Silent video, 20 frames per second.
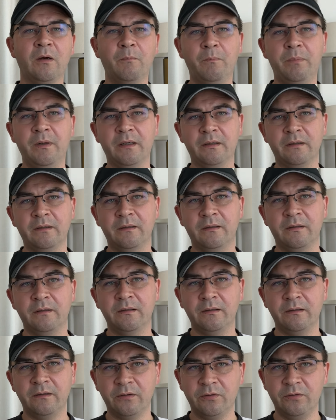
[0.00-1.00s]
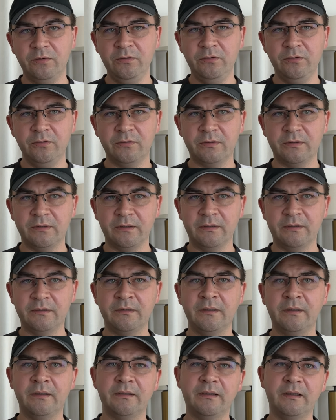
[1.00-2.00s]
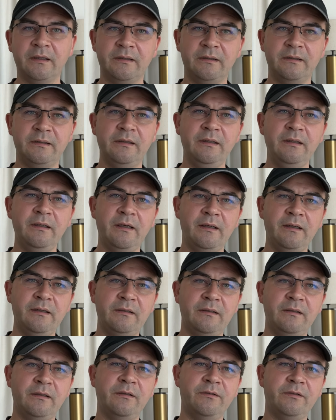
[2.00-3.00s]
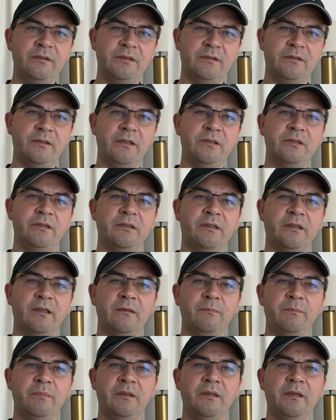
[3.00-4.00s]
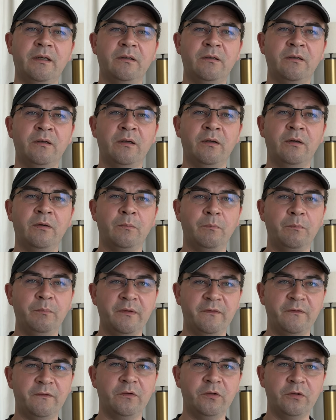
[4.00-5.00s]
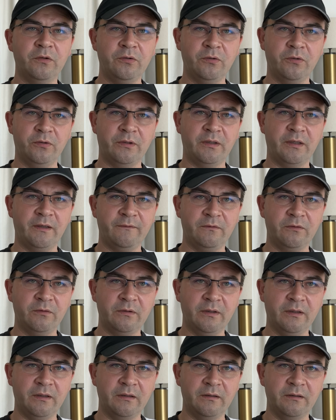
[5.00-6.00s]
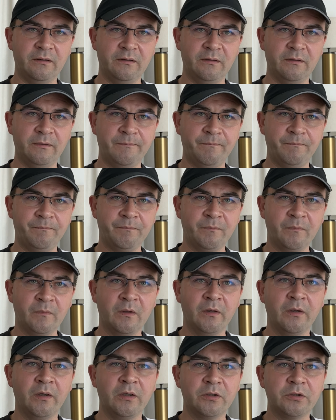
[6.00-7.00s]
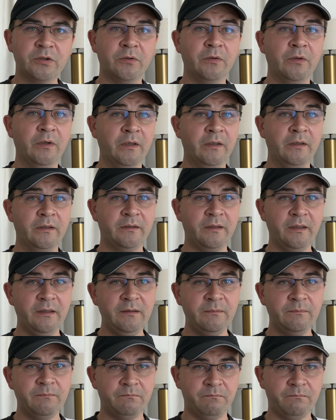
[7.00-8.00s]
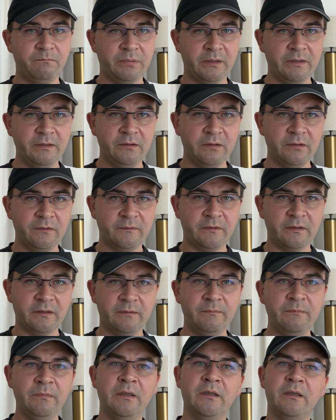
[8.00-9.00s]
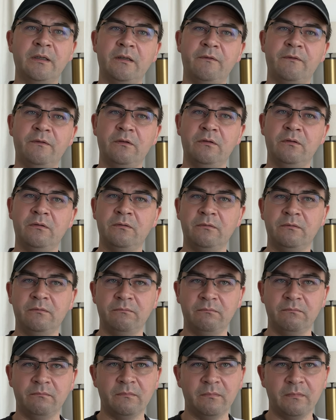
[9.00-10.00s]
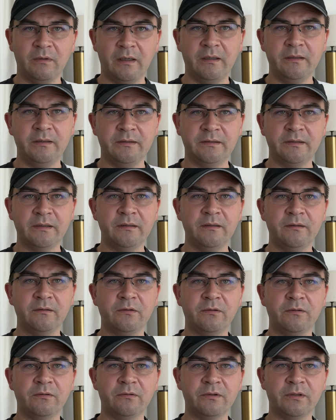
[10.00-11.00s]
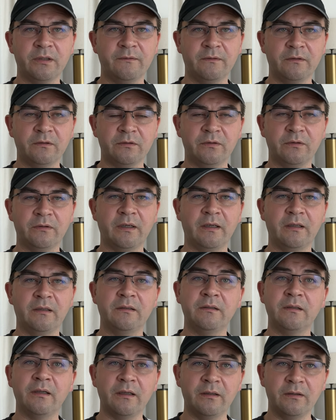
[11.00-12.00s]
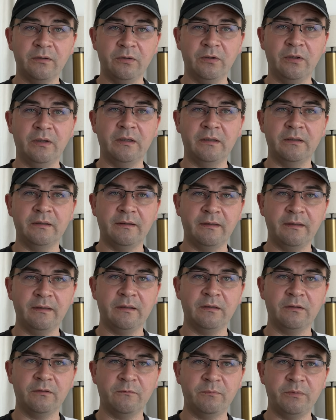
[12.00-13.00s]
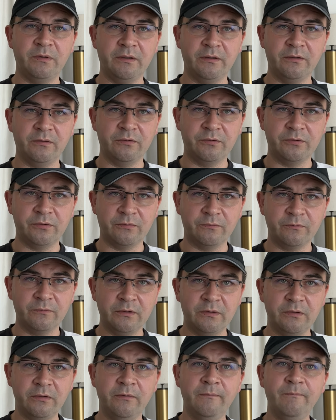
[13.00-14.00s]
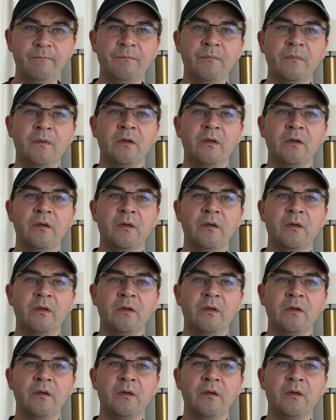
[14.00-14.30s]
But the good news is that CAAT registration can be done before you arrive to Thailand. So take plenty of time. If you are deciding to travel to Thailand and you are thinking of bringing your drone with you,